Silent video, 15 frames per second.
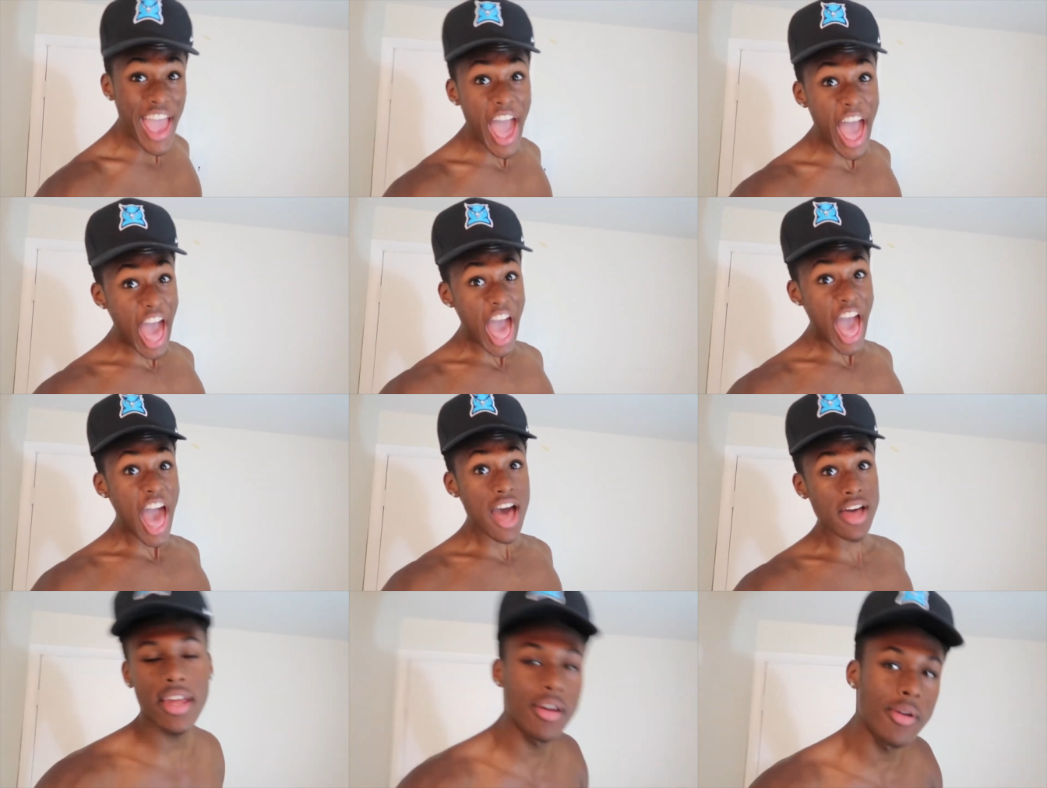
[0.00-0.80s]

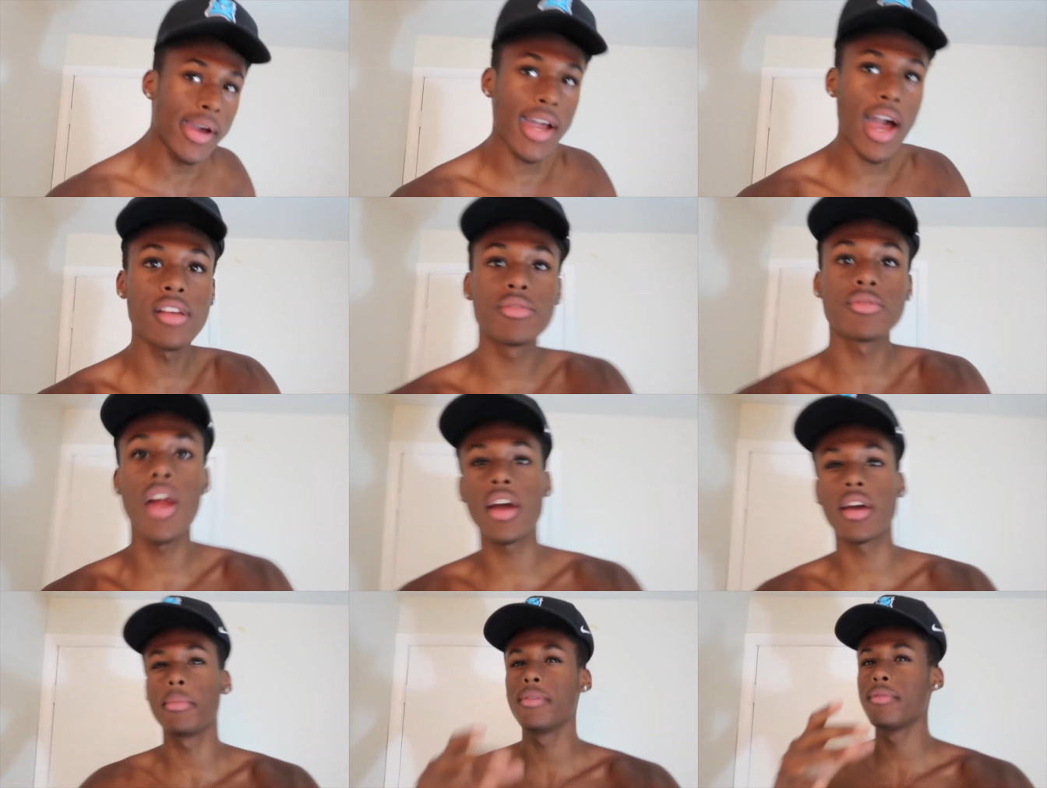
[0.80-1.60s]
yeah! Anyway, guys, we're
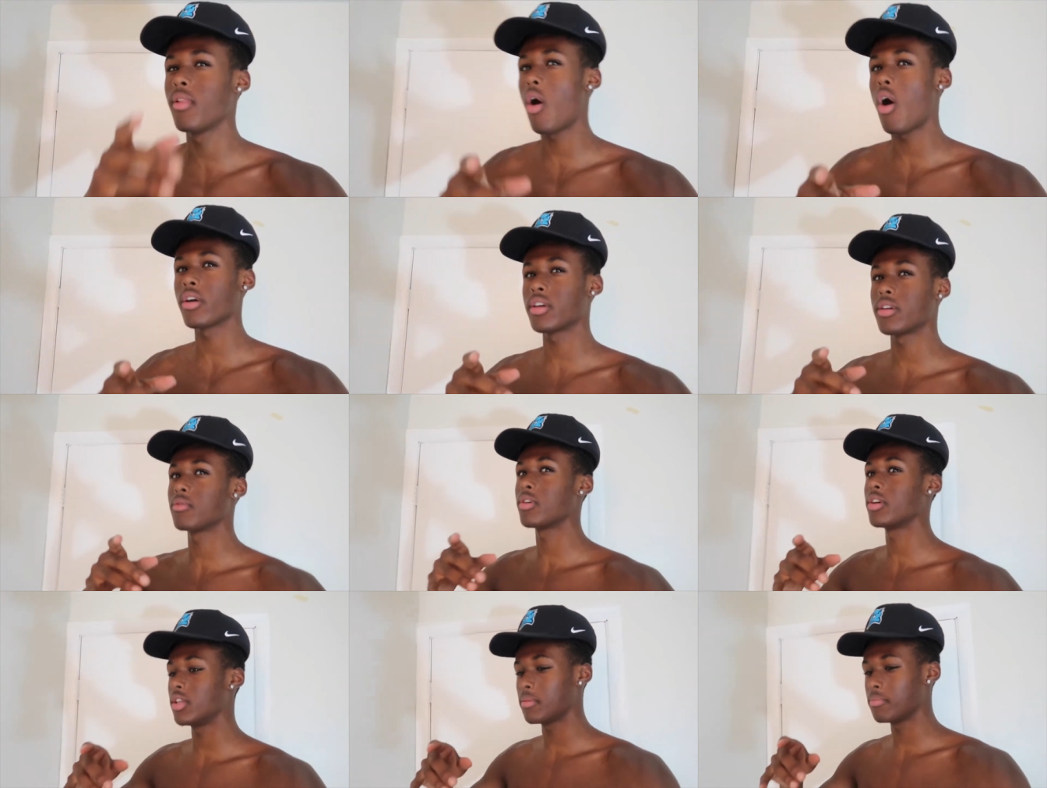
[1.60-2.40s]
not gonna be vlogging
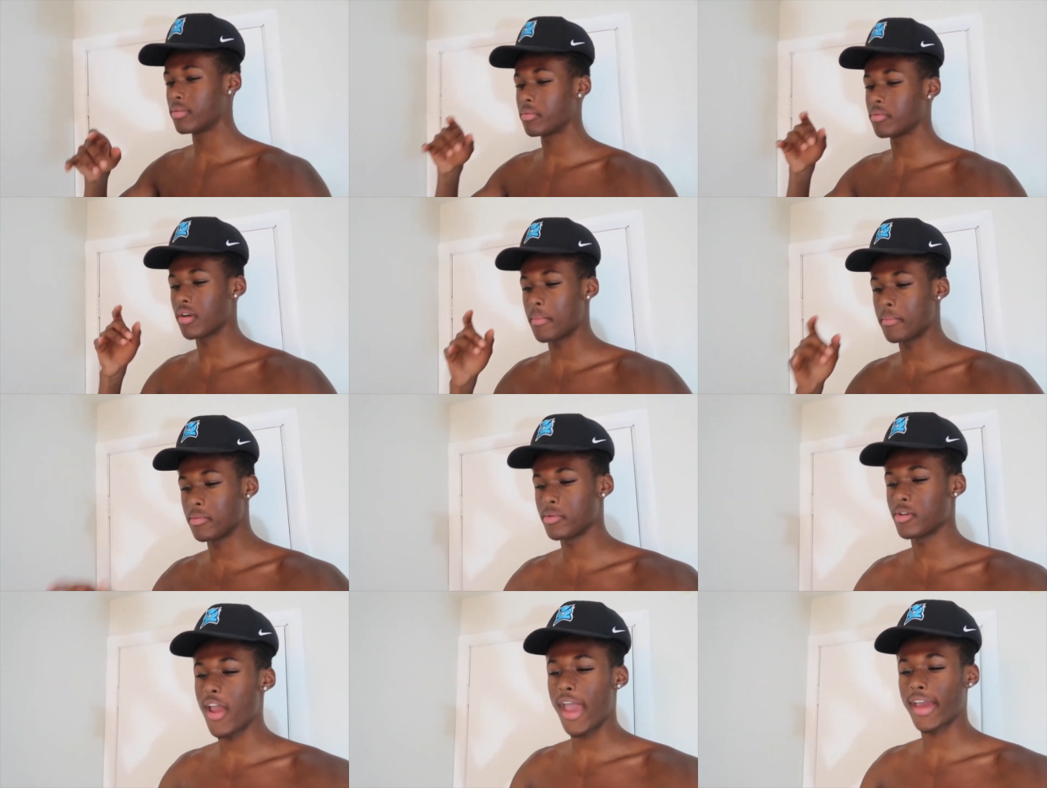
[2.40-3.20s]
really, but I'm gonna be
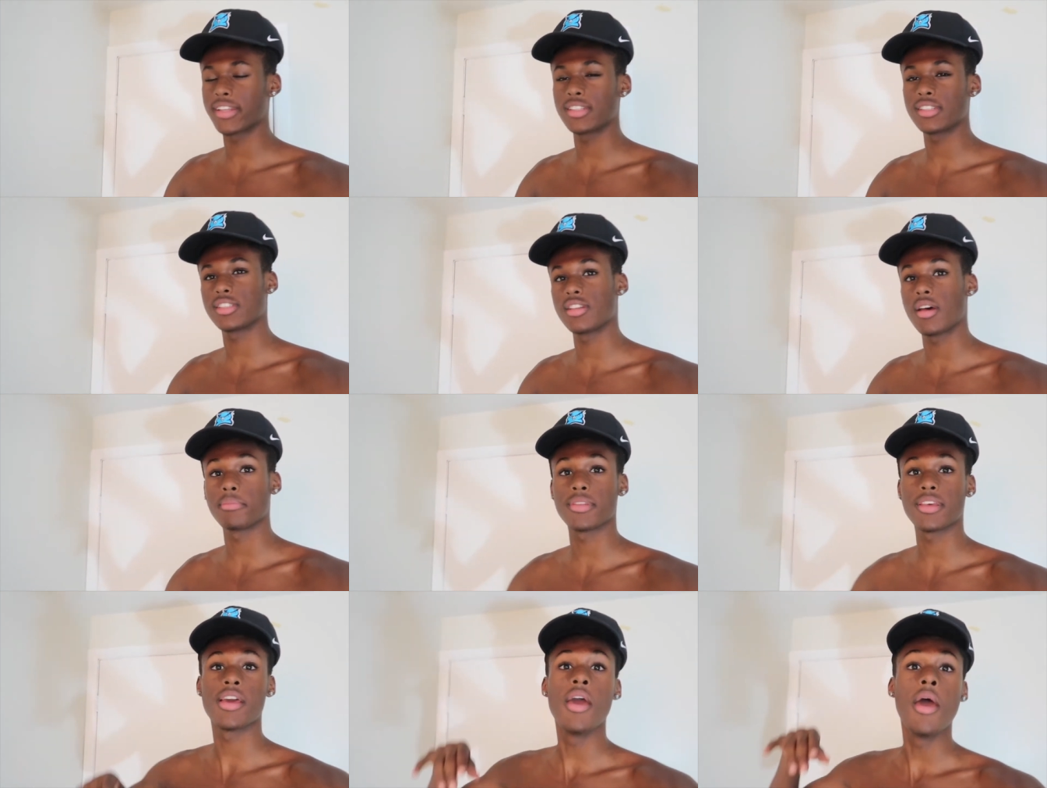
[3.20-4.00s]
reacting to
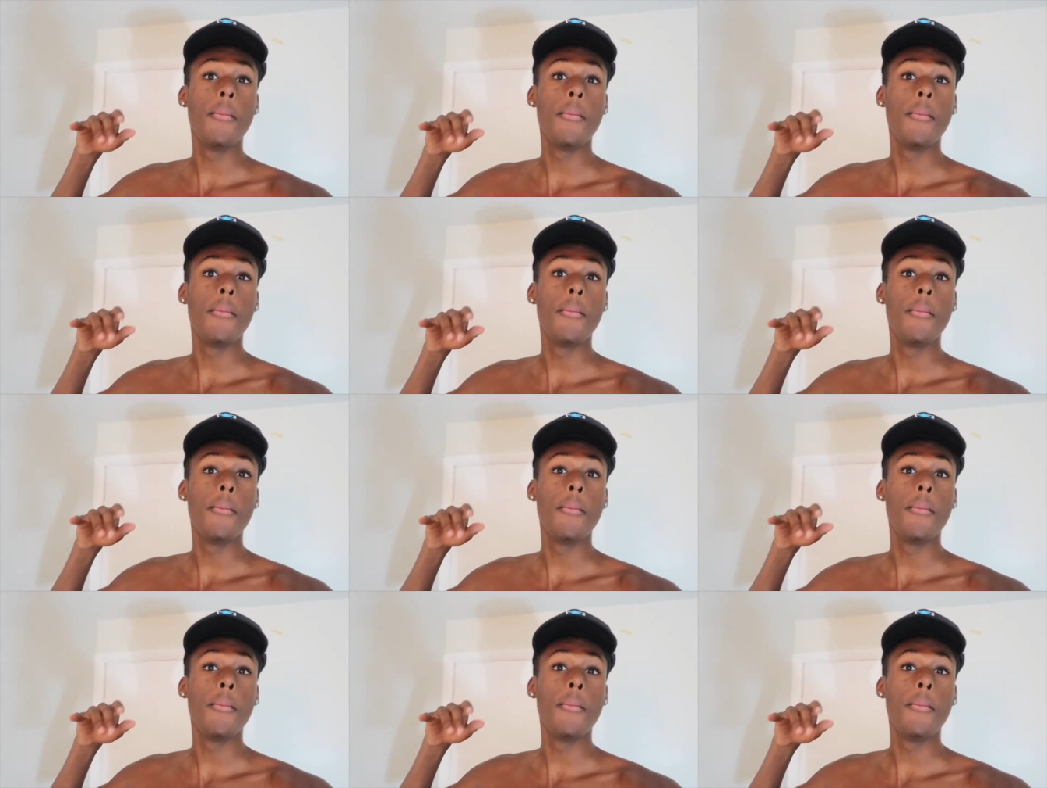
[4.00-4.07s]
something.